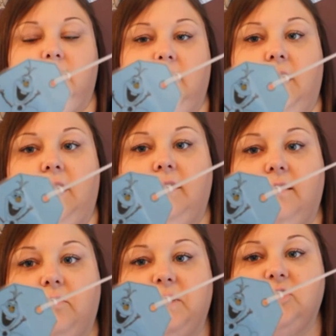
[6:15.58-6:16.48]
and I thought
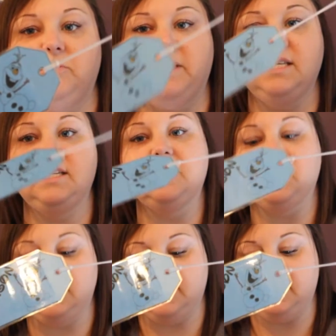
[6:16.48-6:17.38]
that would be super easy to
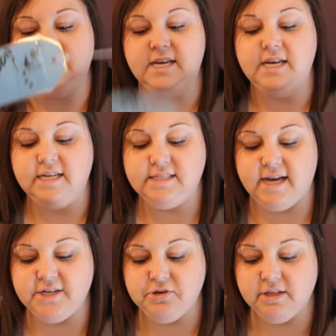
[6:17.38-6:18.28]
just
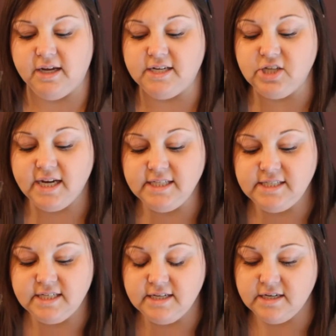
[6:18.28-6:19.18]
tie to our luggage. I
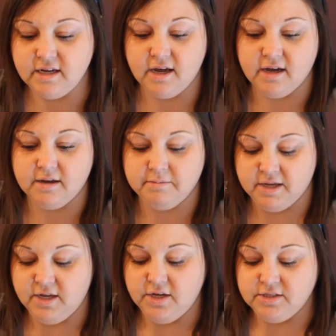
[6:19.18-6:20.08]
did,
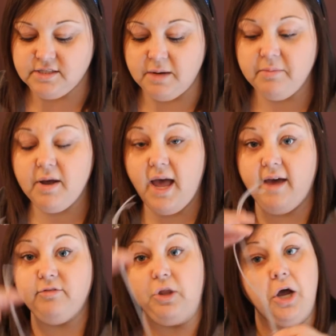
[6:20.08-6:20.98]
some
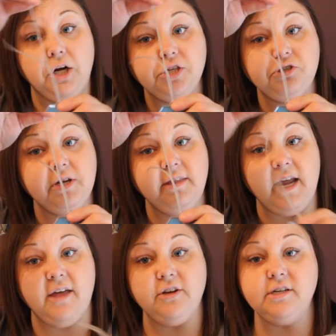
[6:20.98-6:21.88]
have longer string than
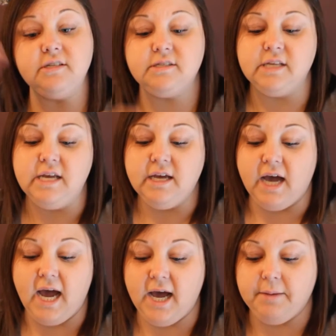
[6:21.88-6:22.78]
others.
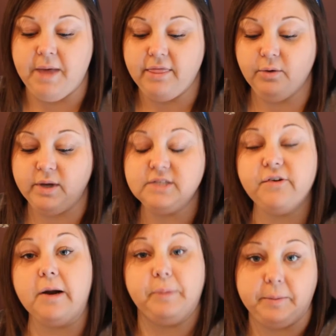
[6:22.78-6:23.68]
The ones for
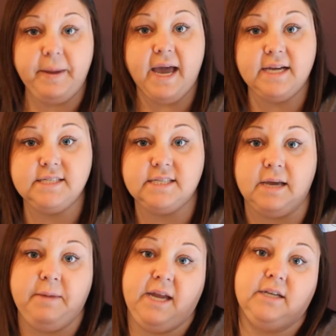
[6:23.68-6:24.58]
our book bags I
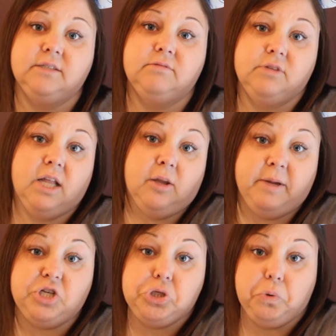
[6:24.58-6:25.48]
made a little
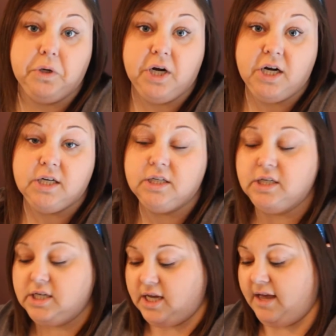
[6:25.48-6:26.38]
bit shorter,
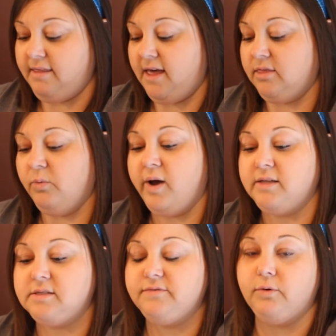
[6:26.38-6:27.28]
and then the
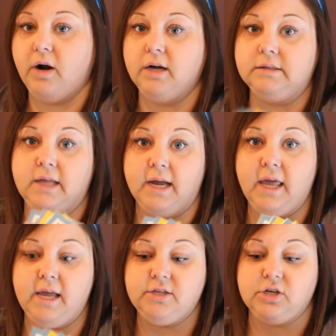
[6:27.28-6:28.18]
ones for our
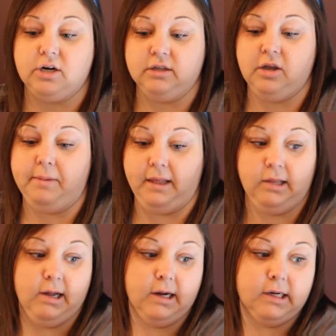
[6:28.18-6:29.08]
luggage are a little bit
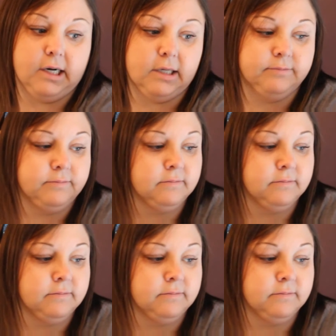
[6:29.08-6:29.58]
longer.